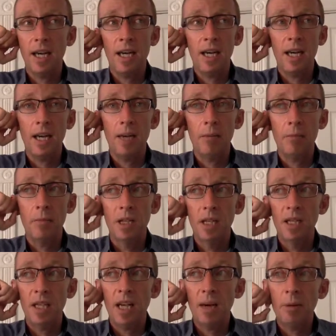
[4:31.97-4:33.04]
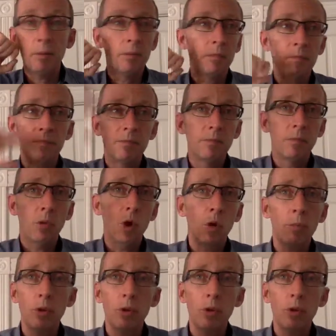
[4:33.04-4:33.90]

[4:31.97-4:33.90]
How many blog